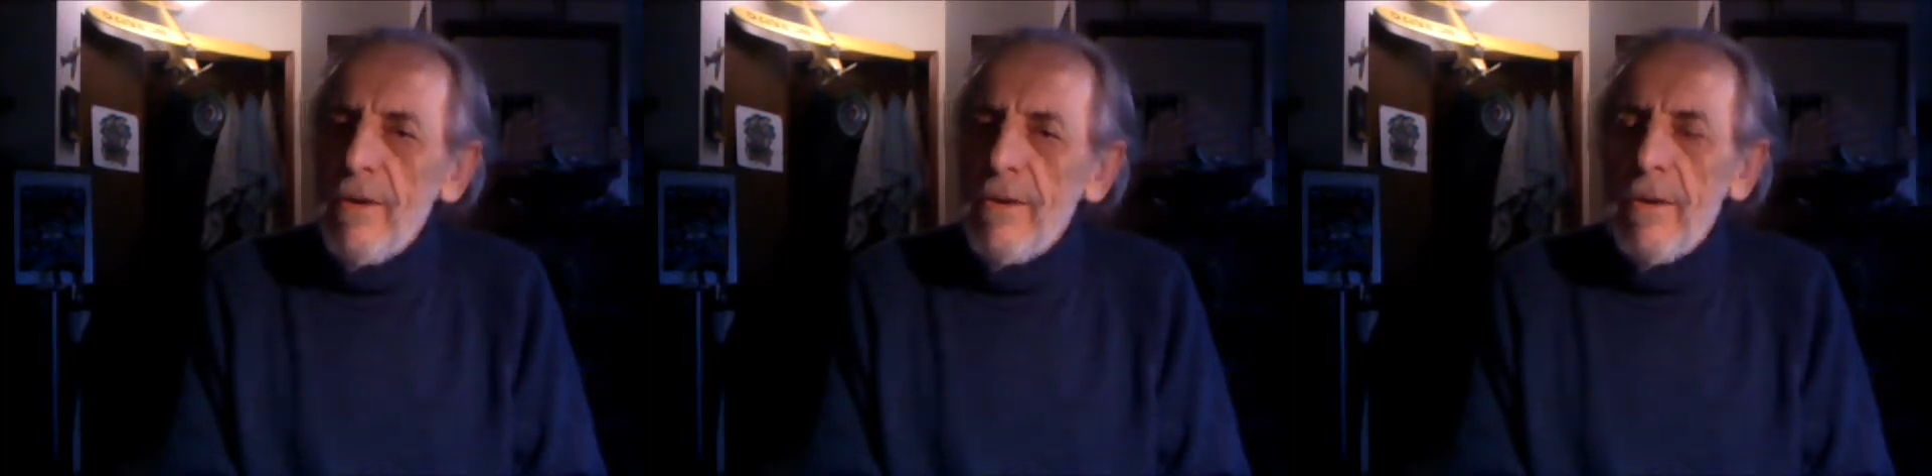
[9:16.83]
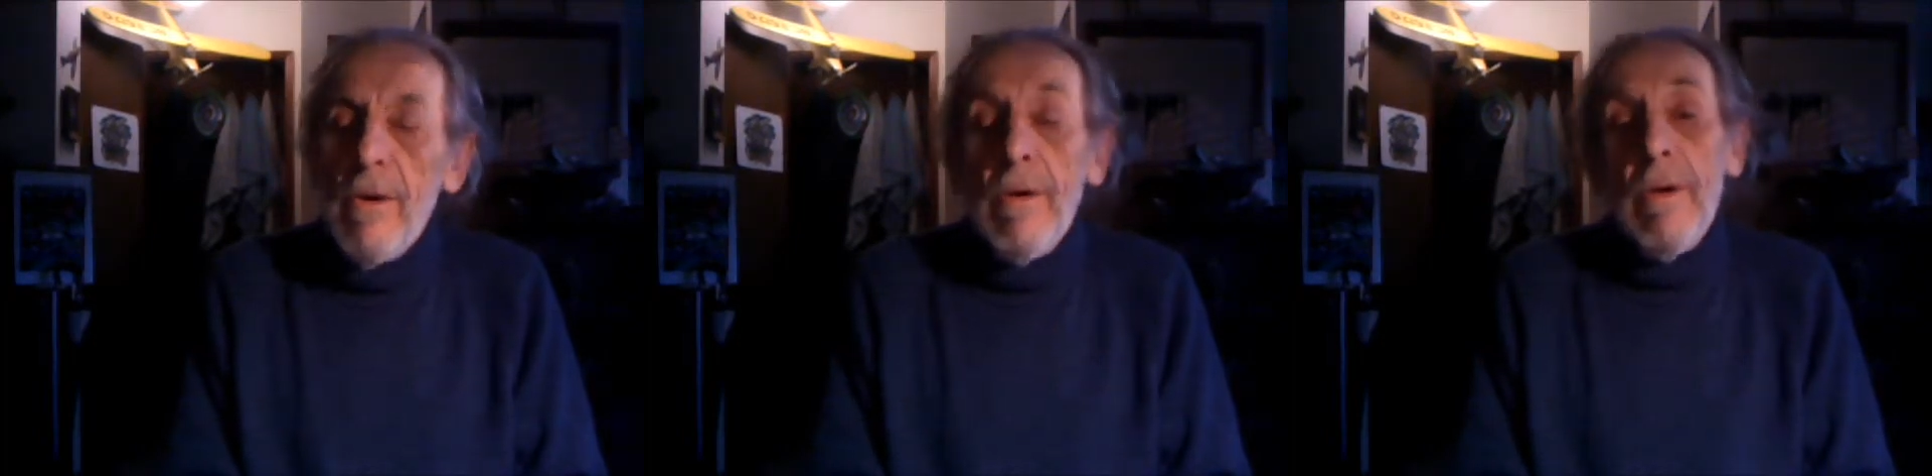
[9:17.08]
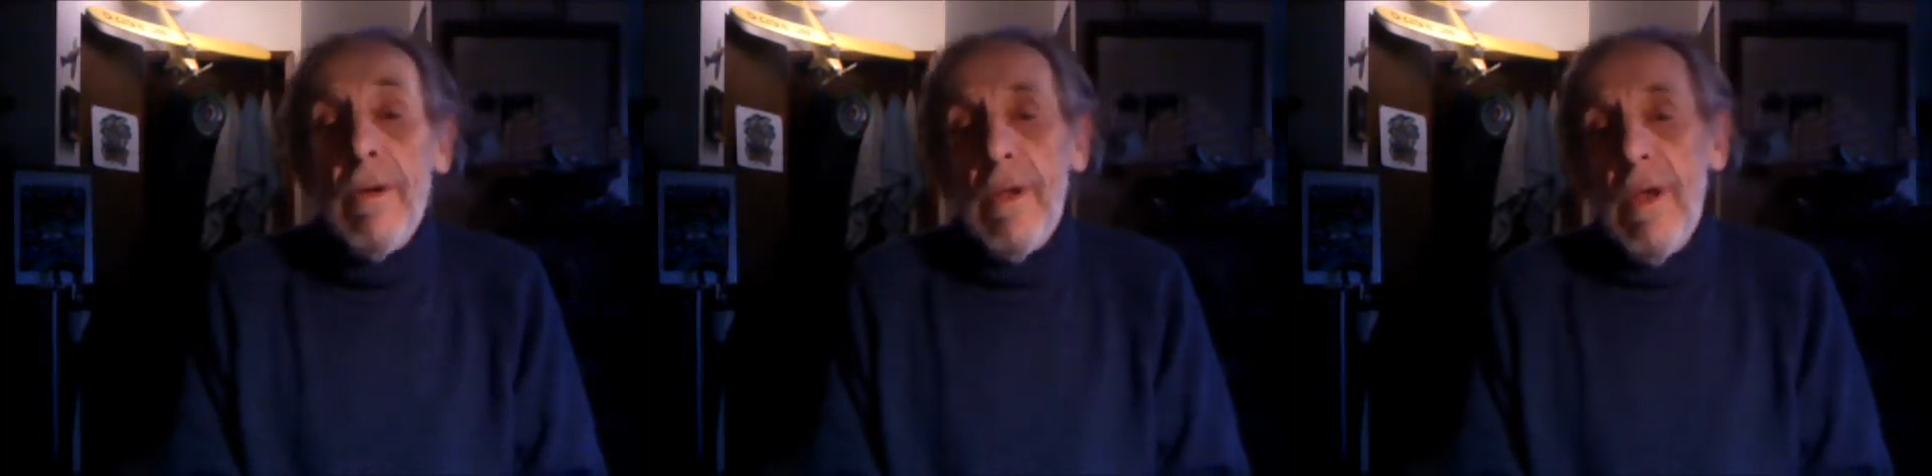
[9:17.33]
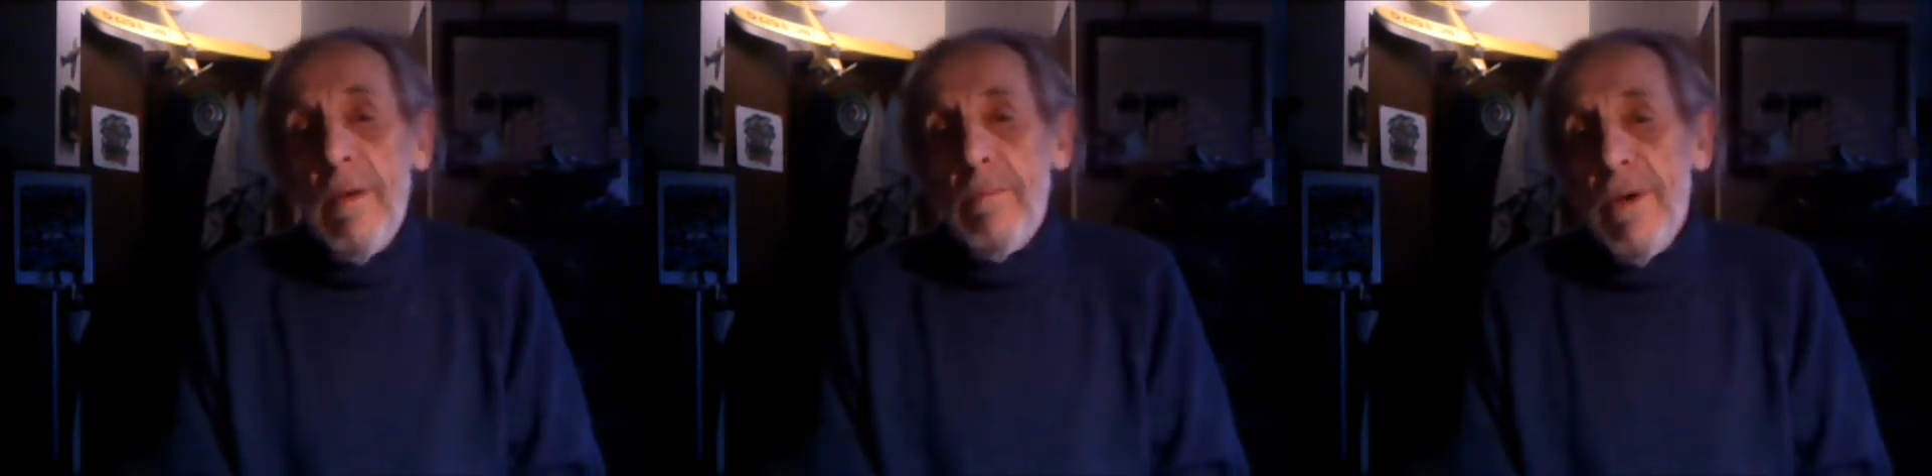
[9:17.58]
You go, no, it
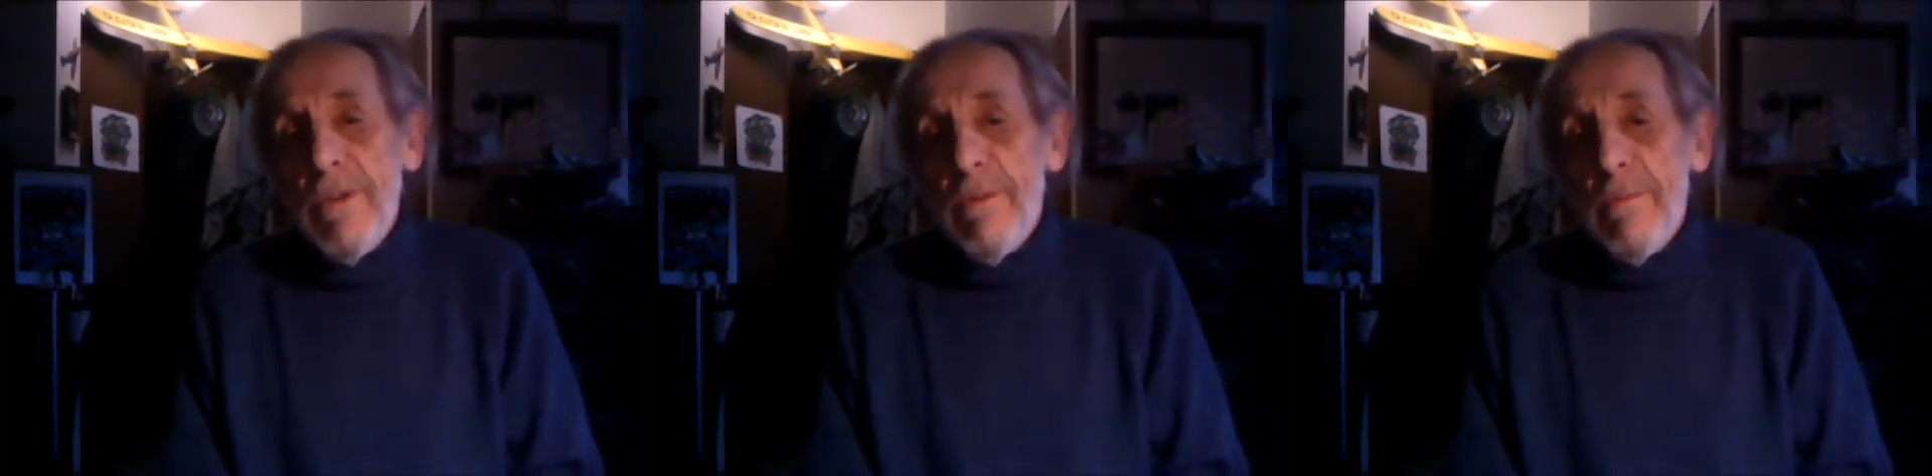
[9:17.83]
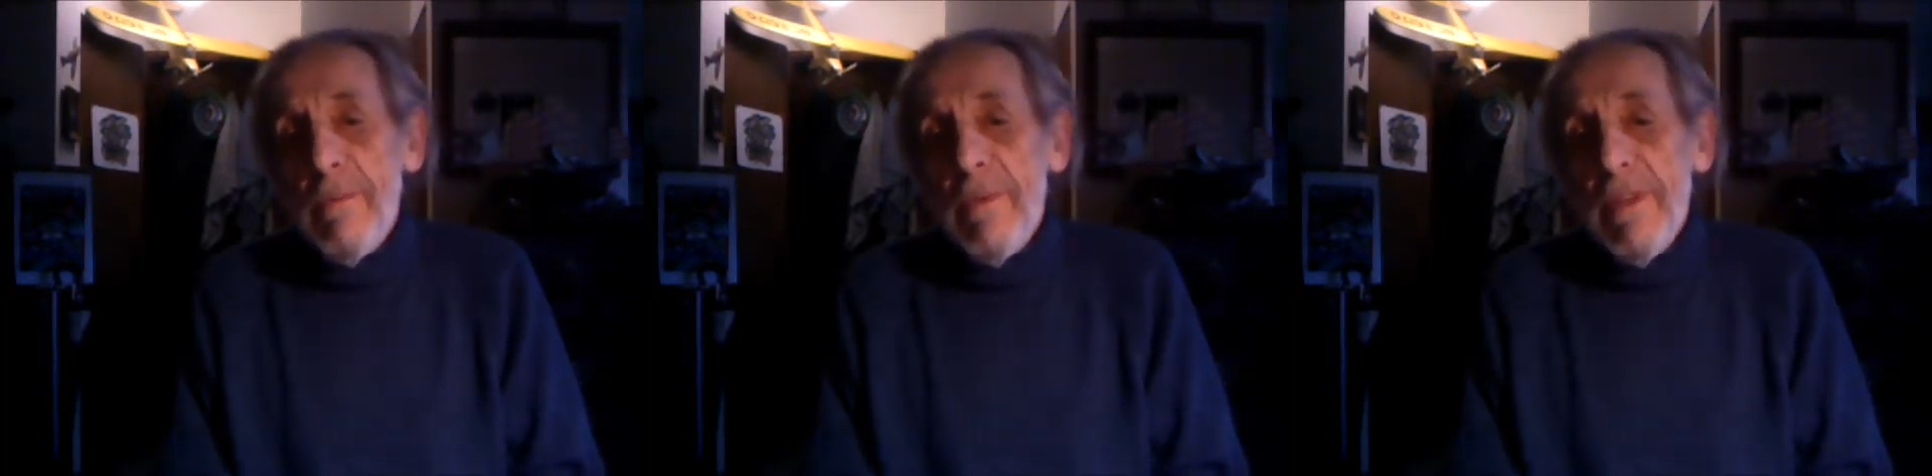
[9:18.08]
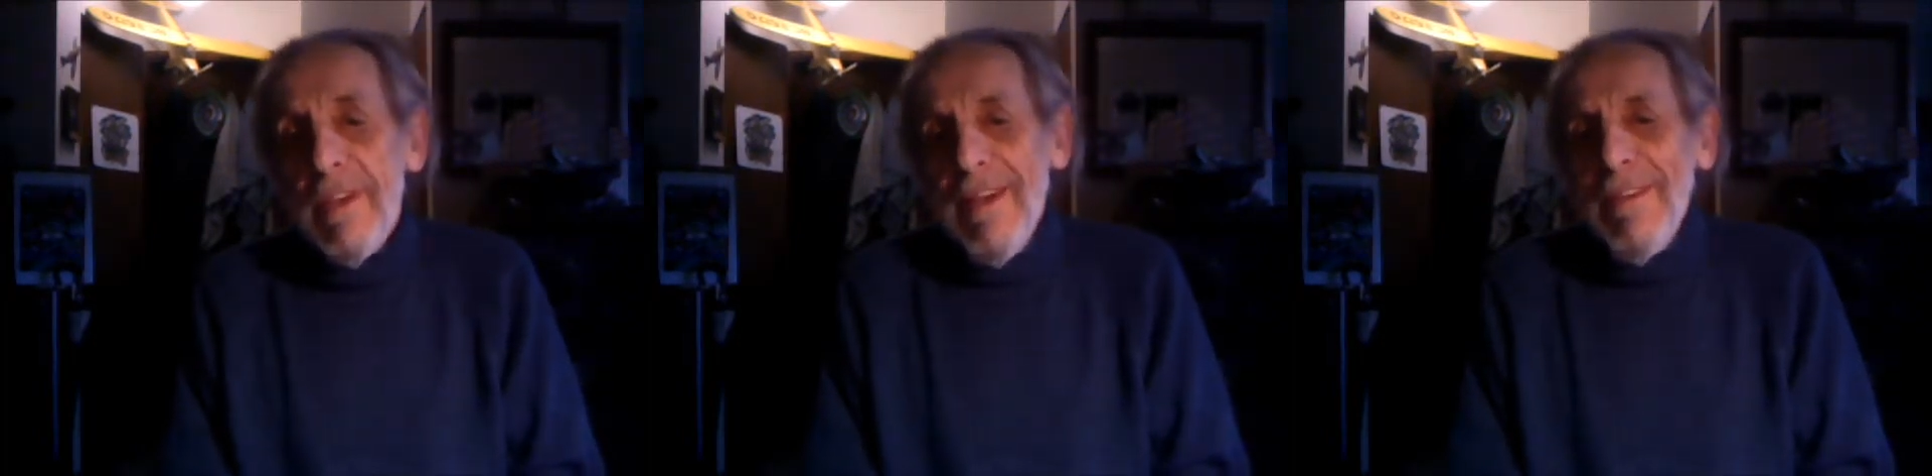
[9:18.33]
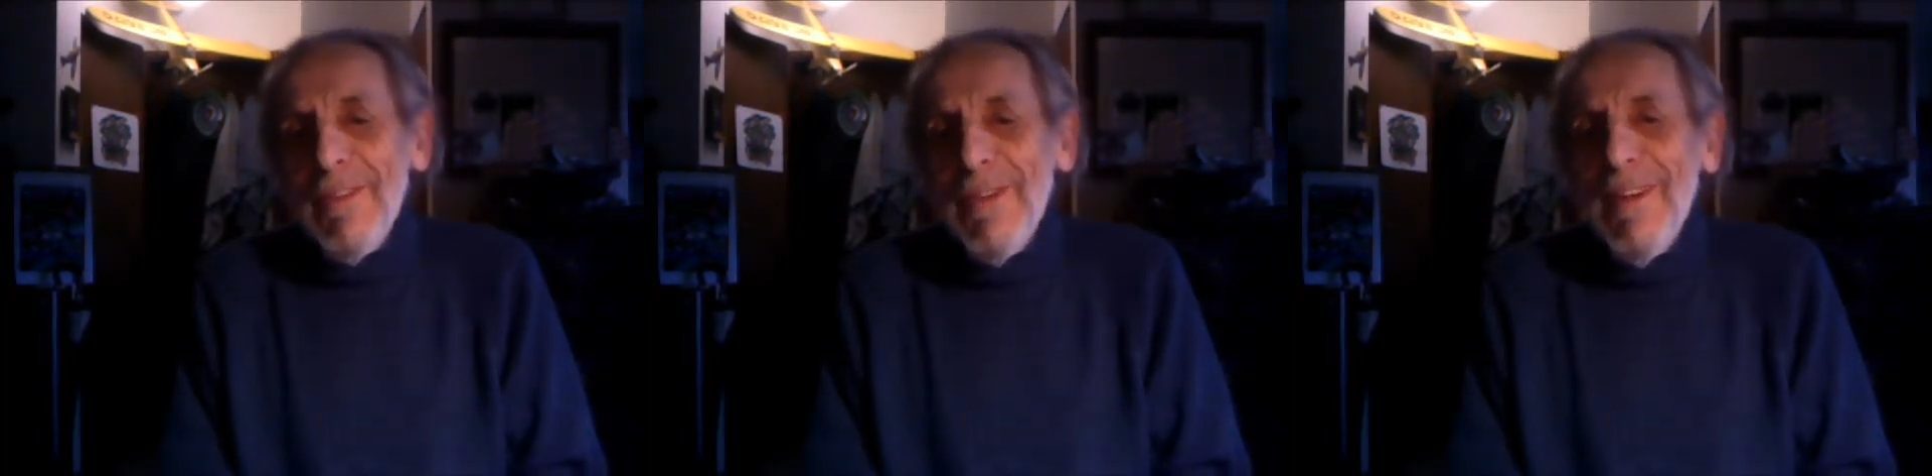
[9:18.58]
can't possibly be the
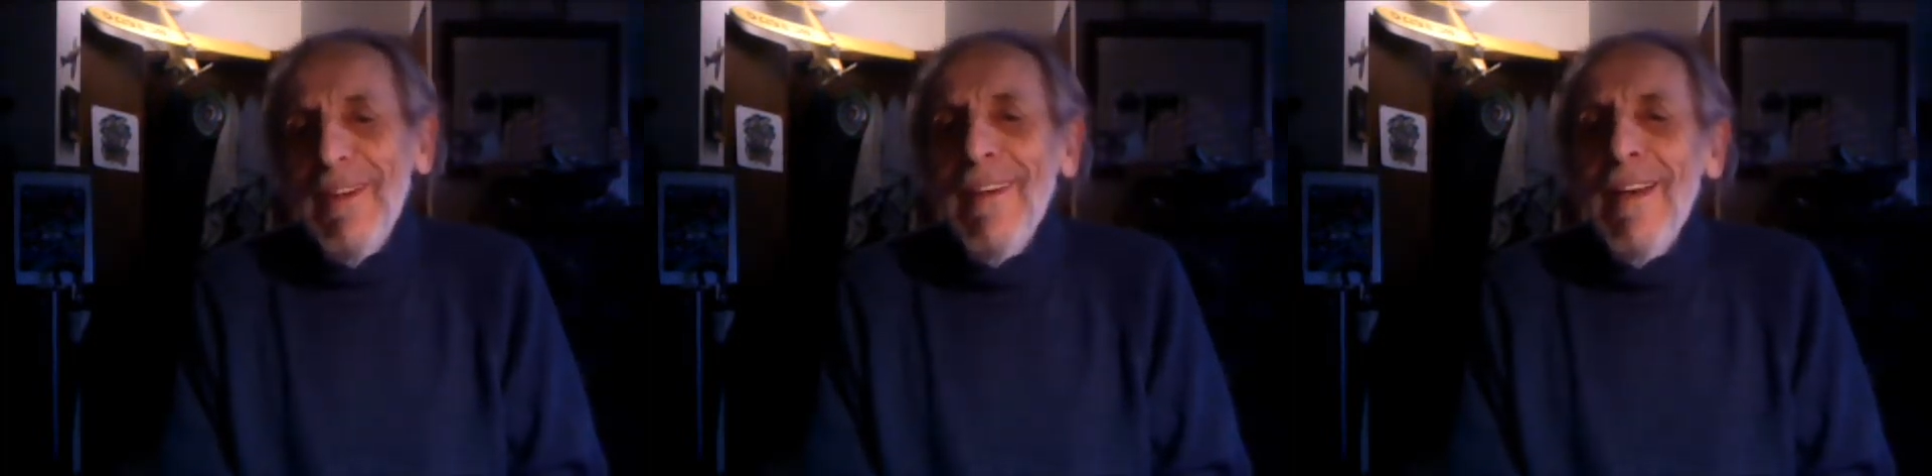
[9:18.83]
case, you know.